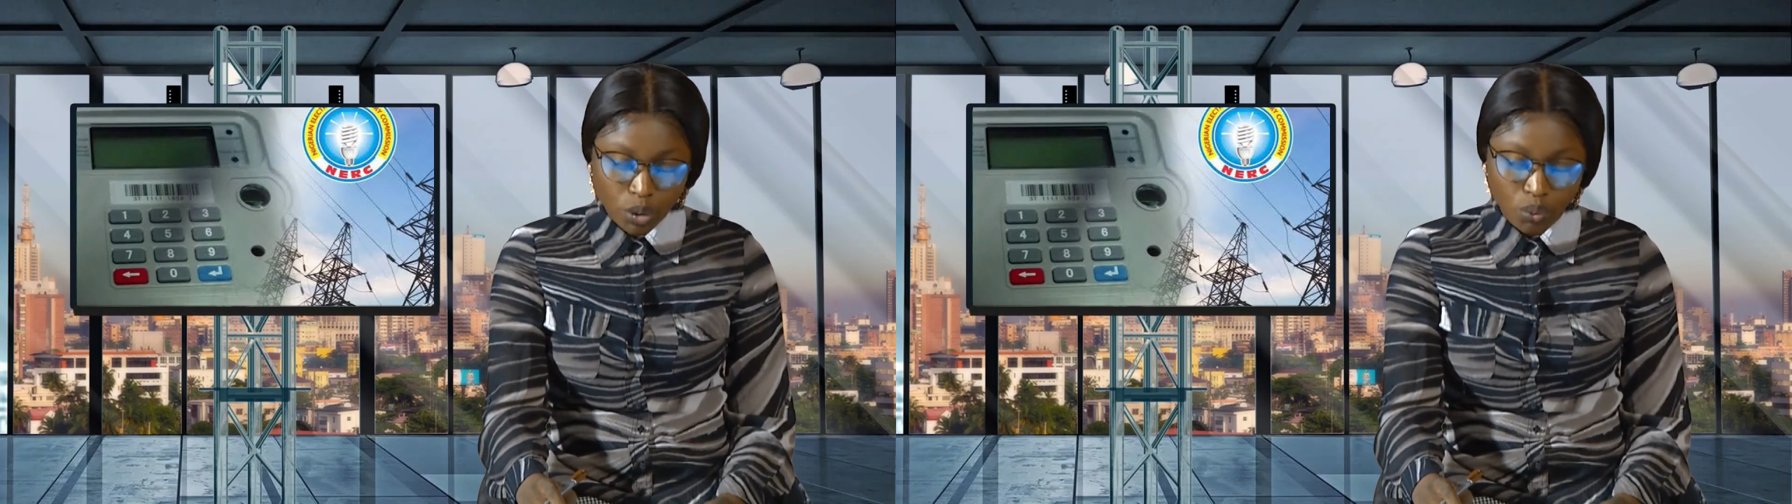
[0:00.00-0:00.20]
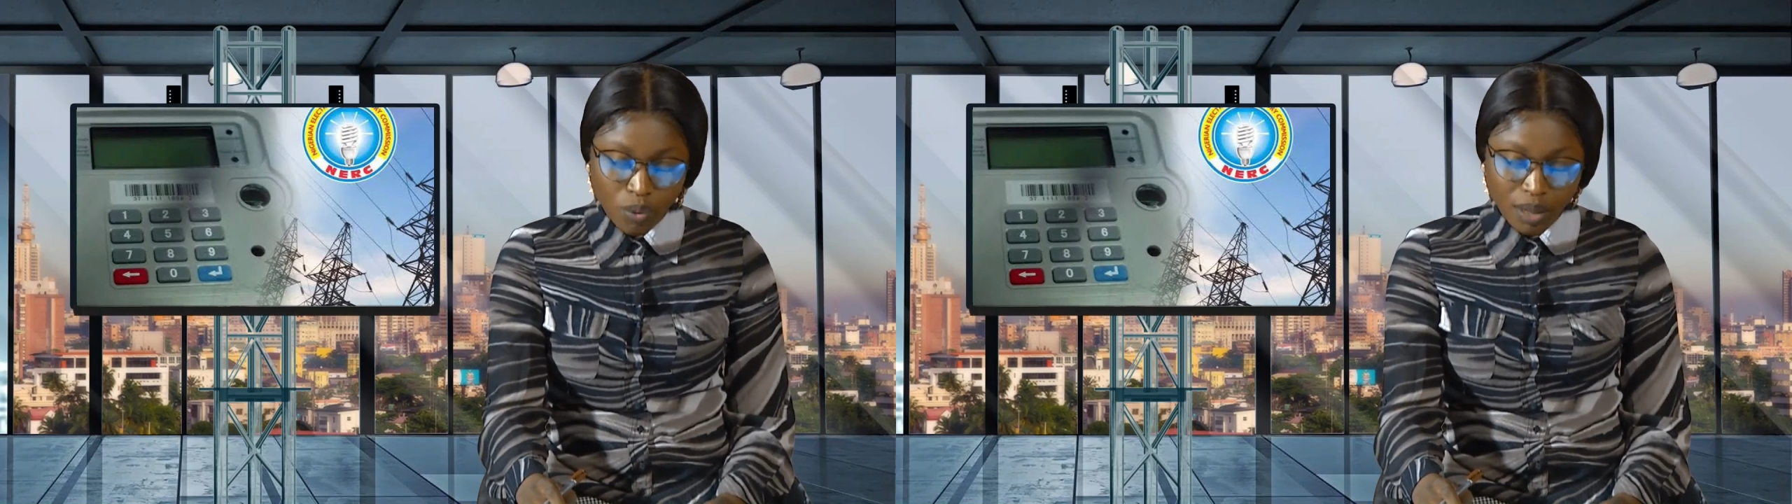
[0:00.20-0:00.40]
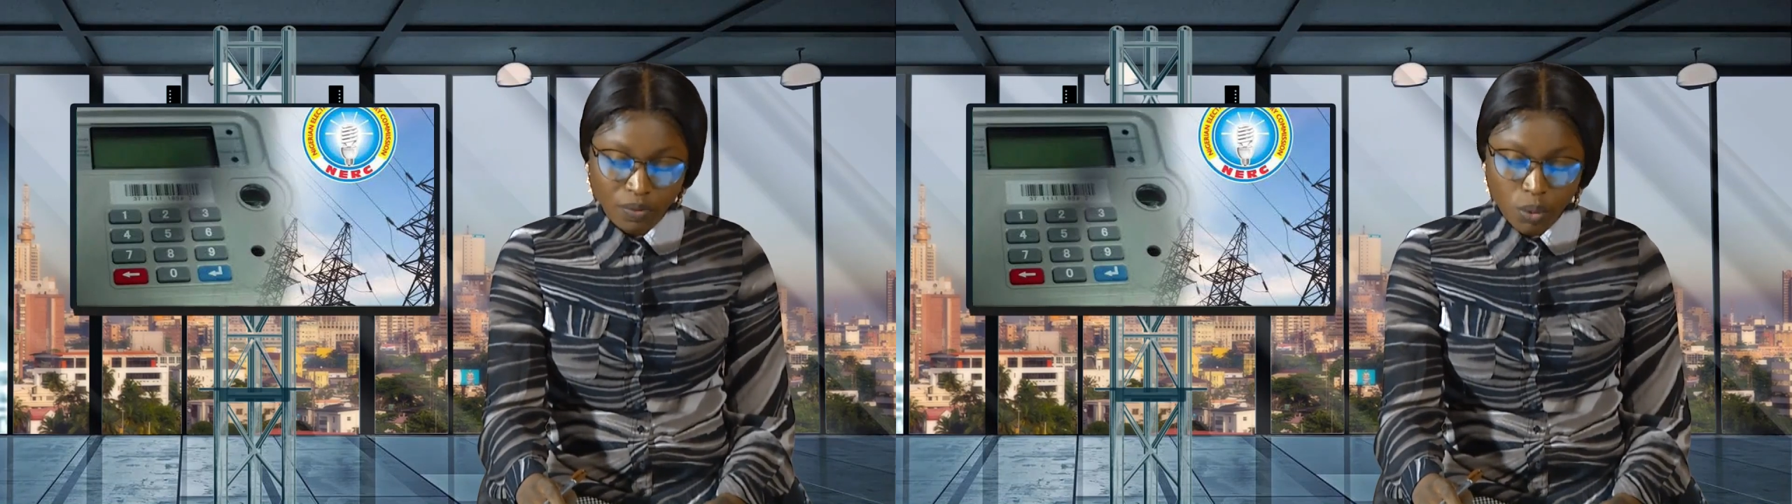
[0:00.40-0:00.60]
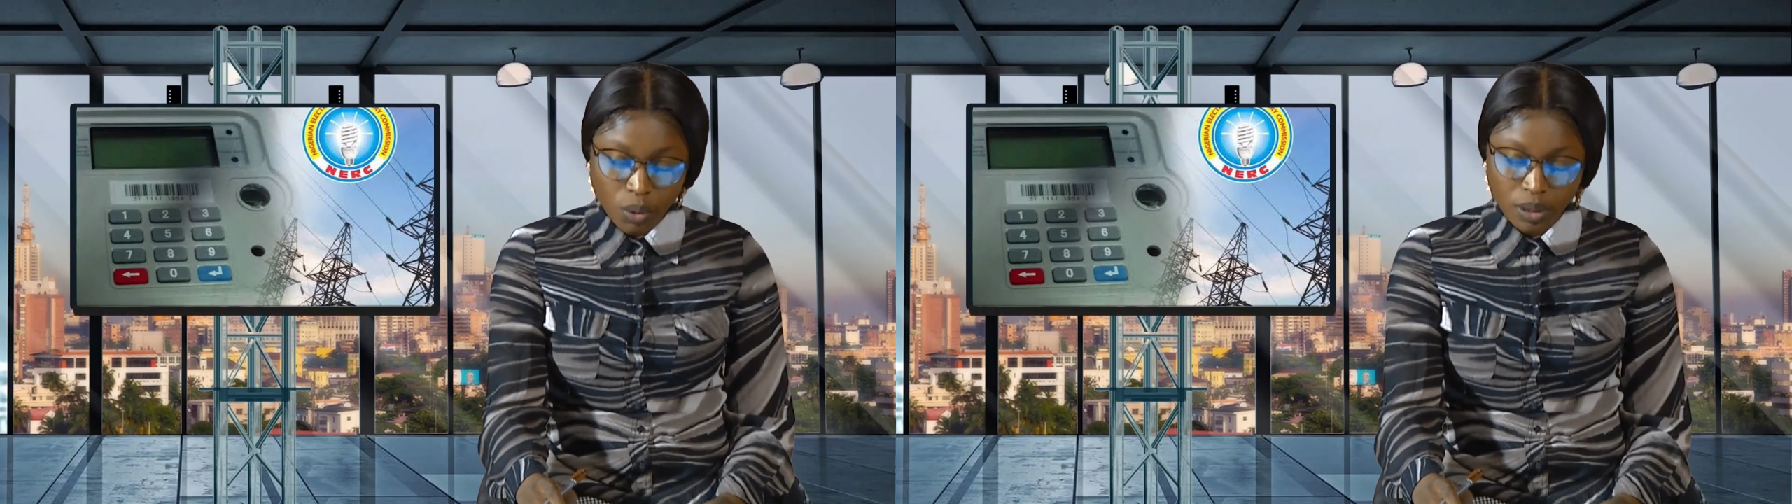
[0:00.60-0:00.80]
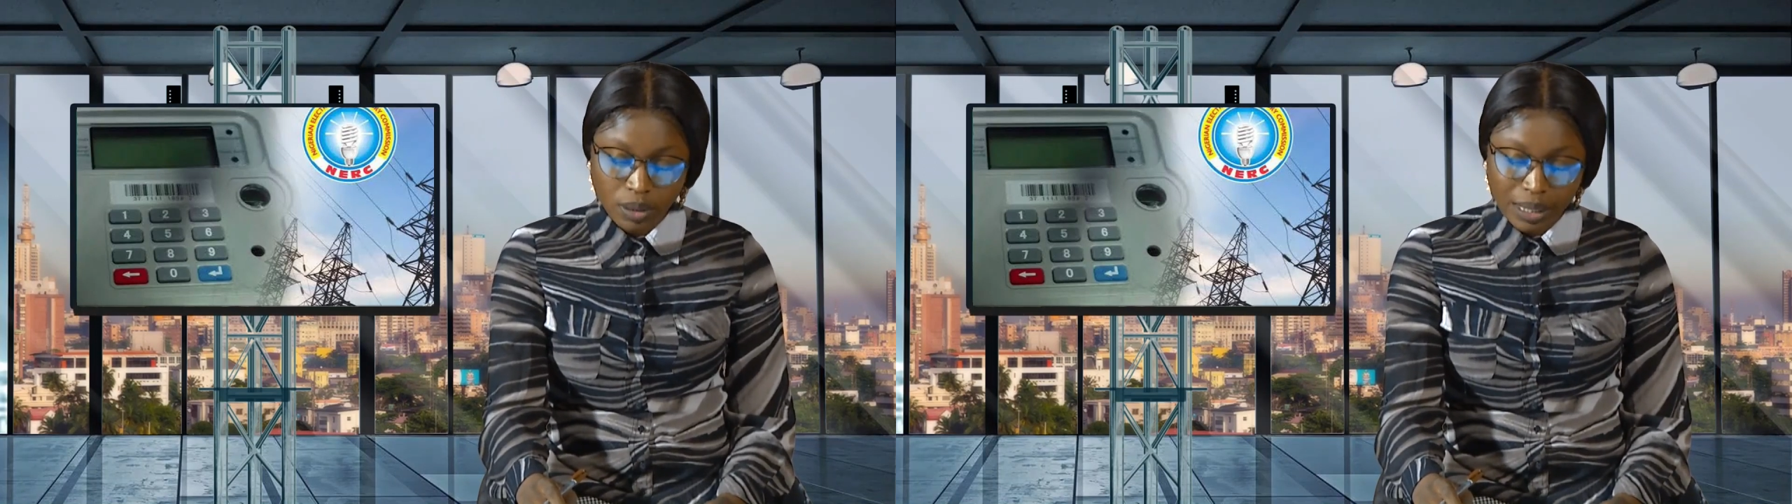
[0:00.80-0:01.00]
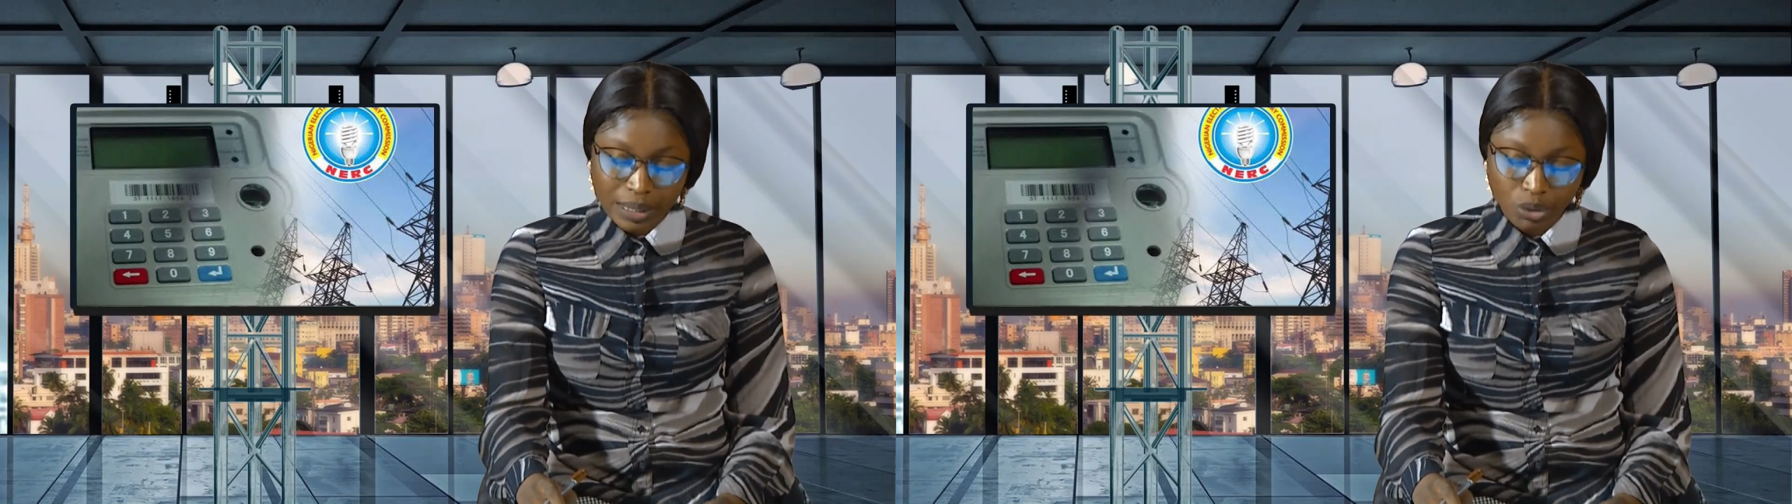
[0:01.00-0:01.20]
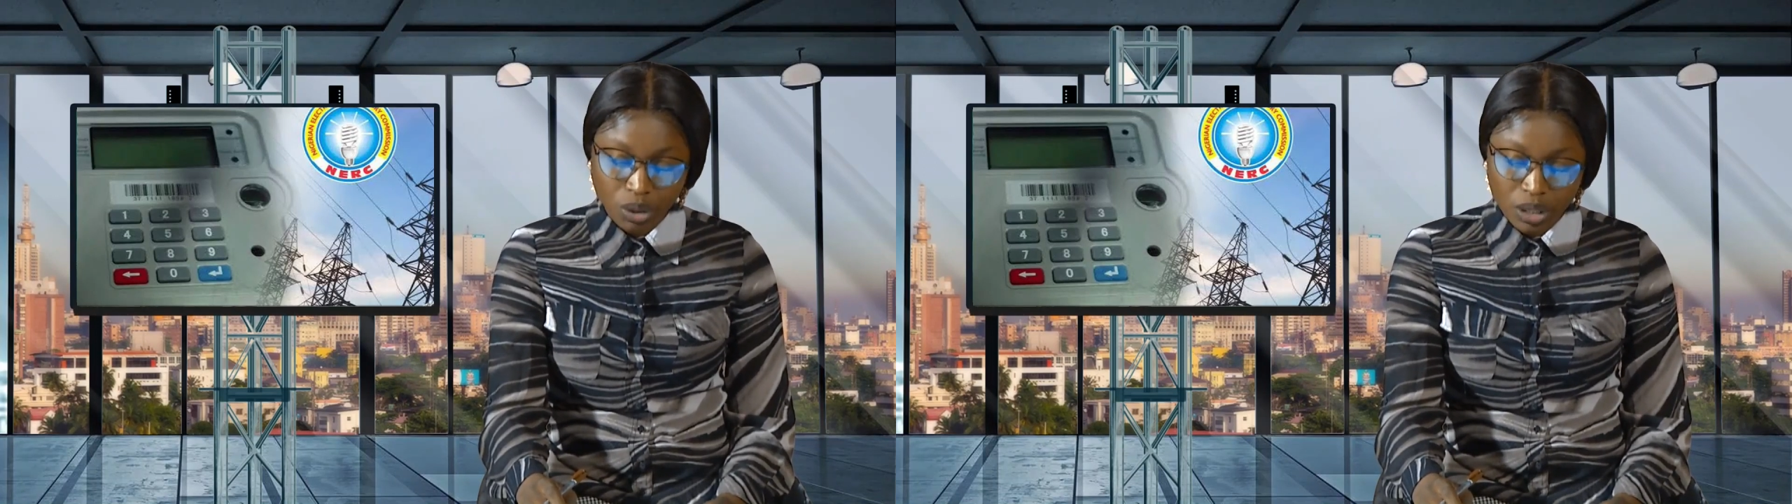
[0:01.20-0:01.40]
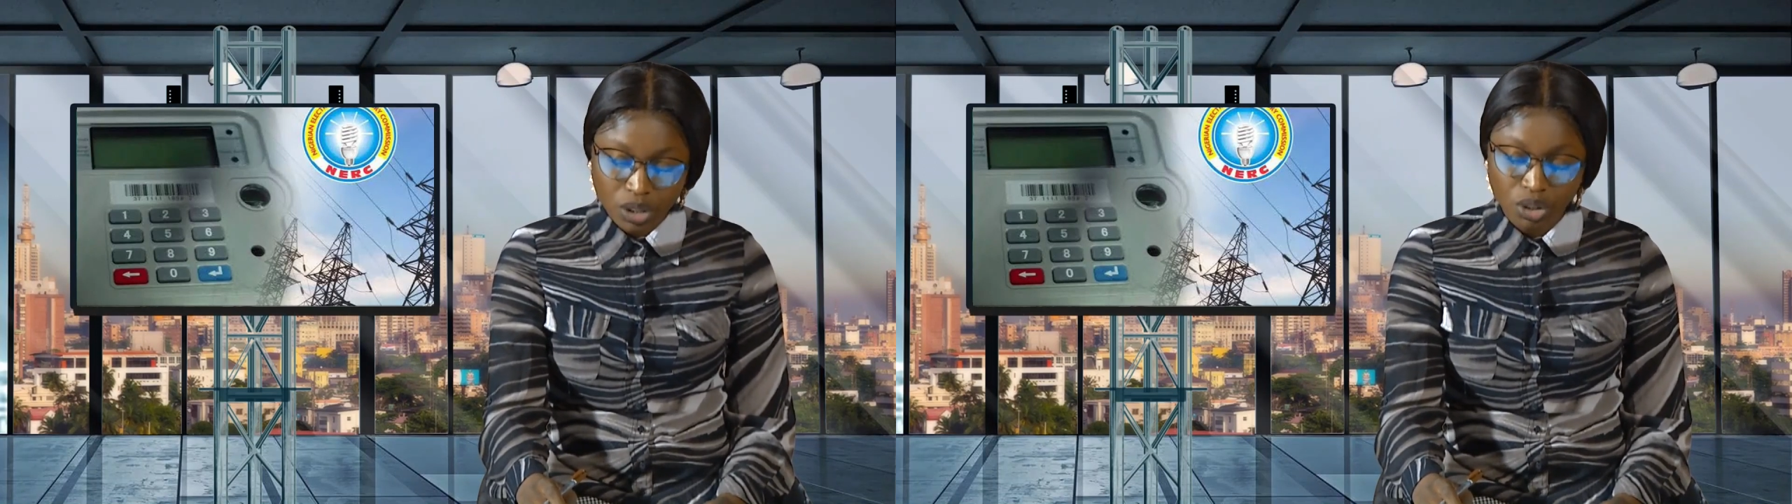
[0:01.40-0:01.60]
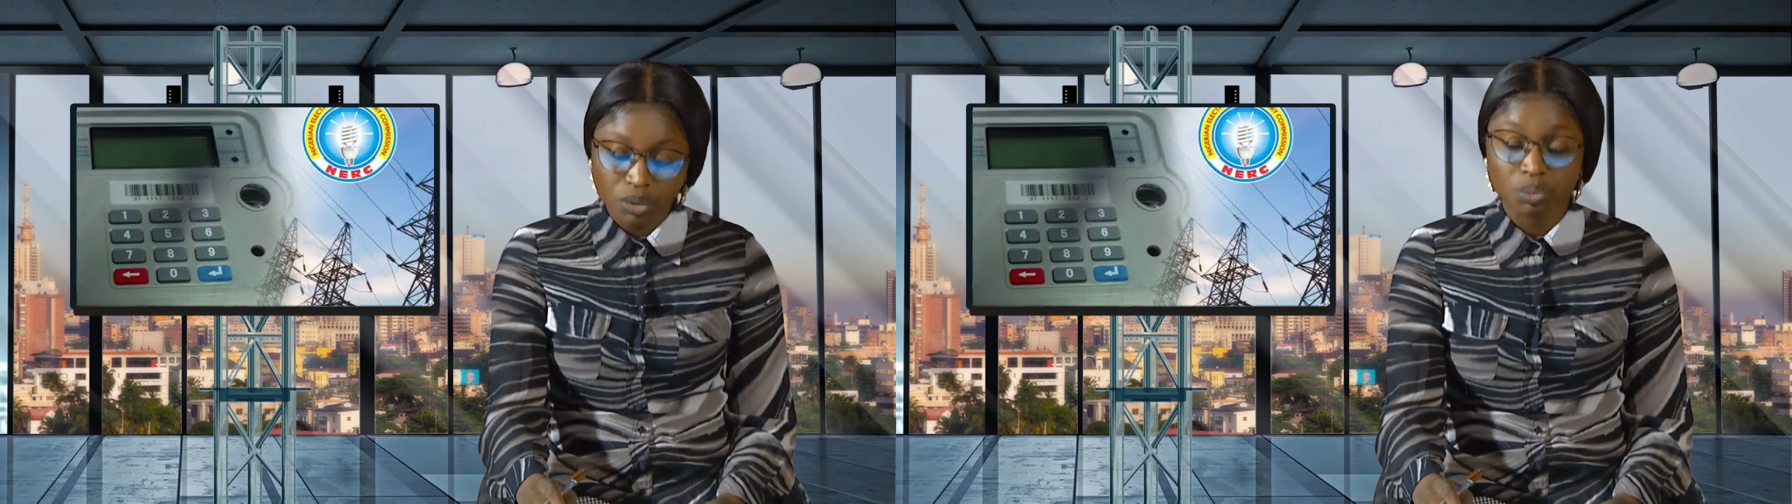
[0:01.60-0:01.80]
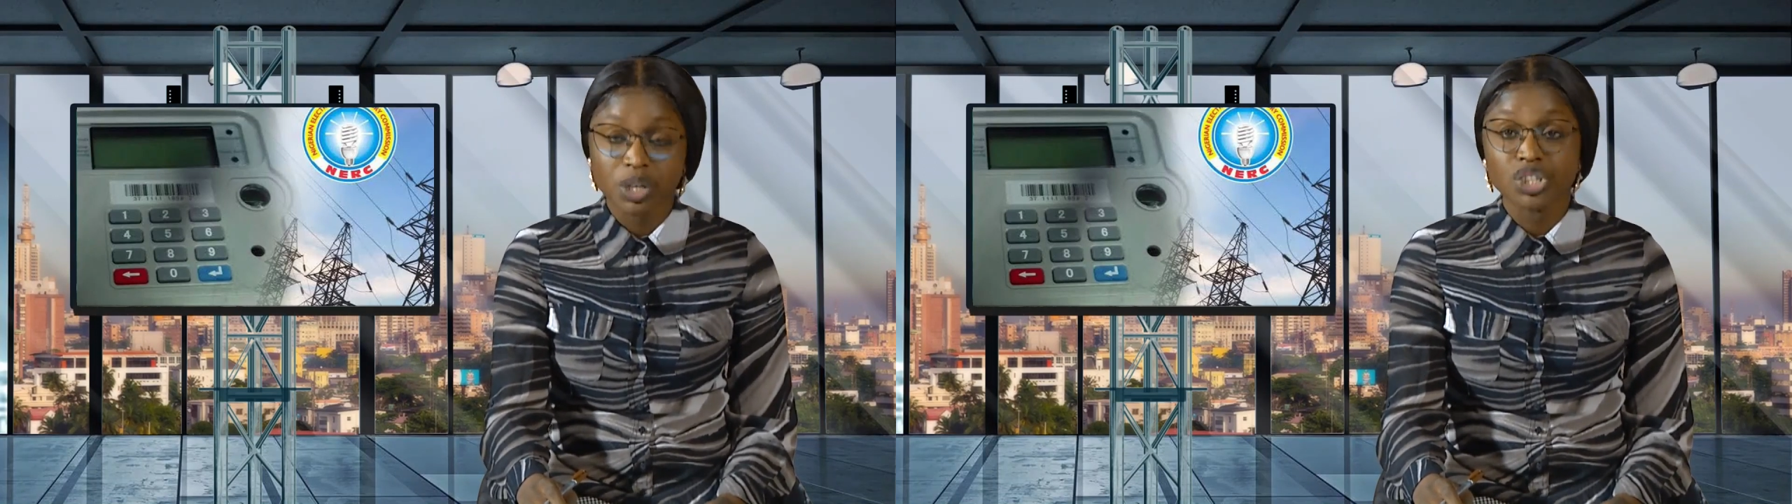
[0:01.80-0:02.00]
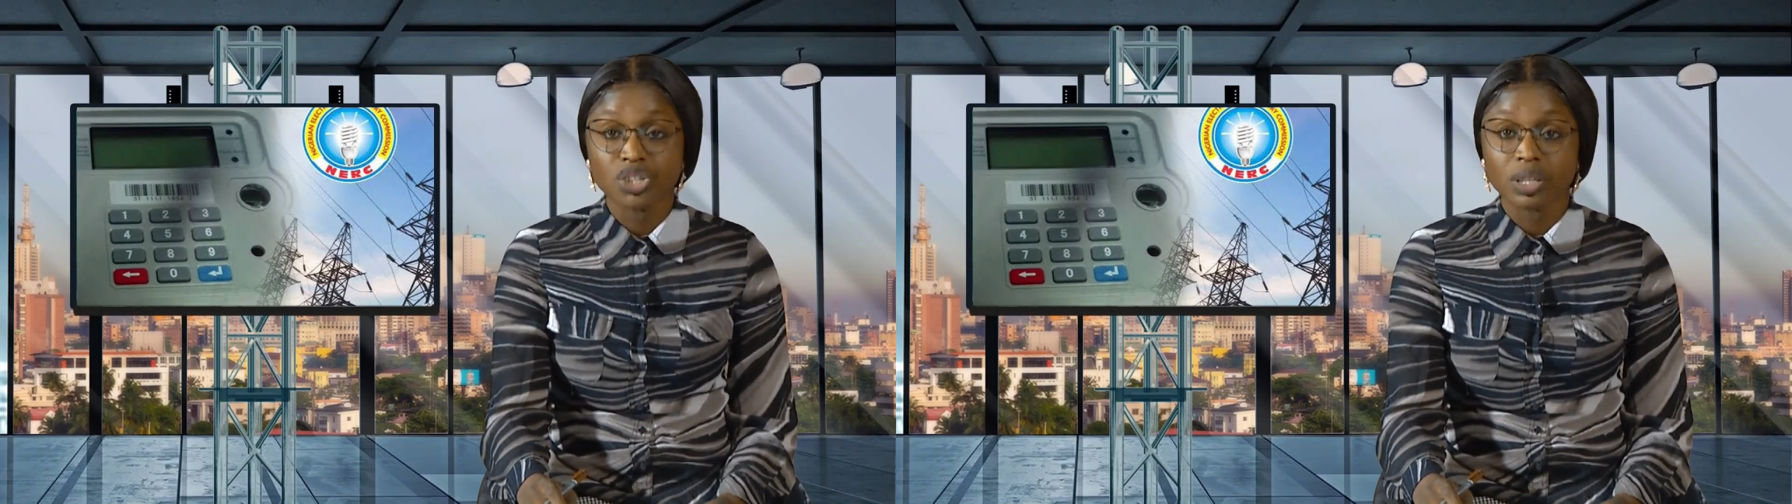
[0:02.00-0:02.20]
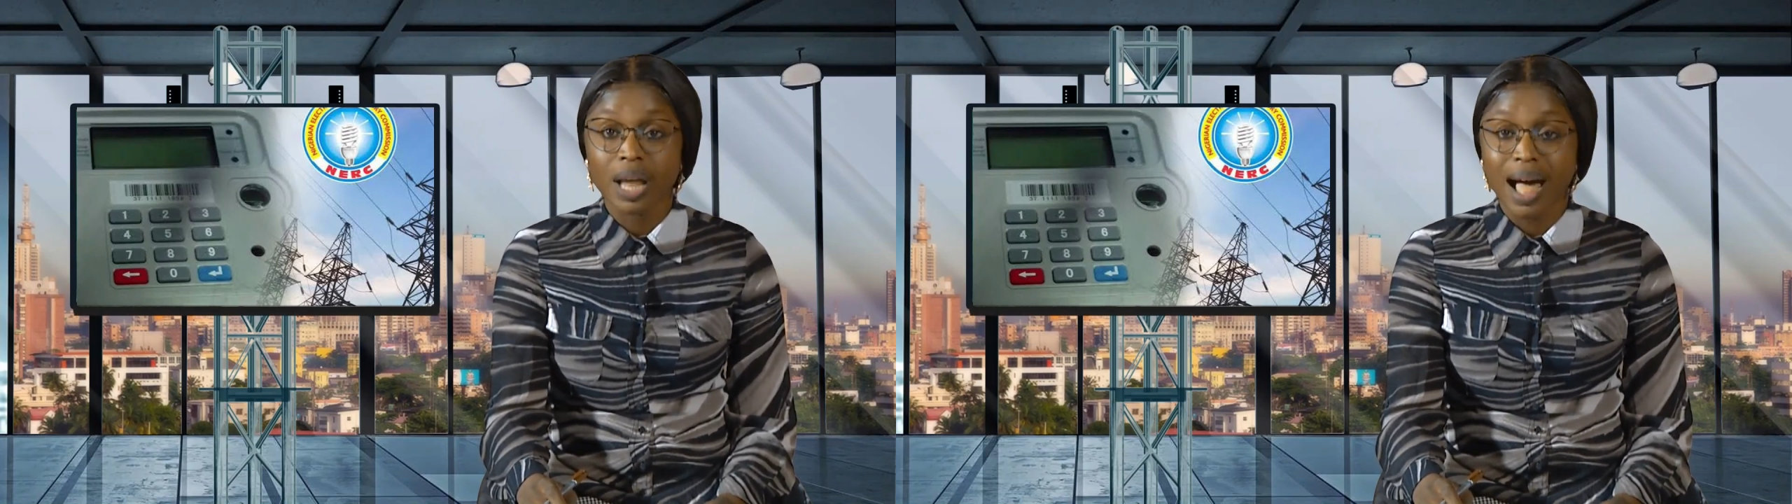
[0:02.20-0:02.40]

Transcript: to rather focus on electricity generation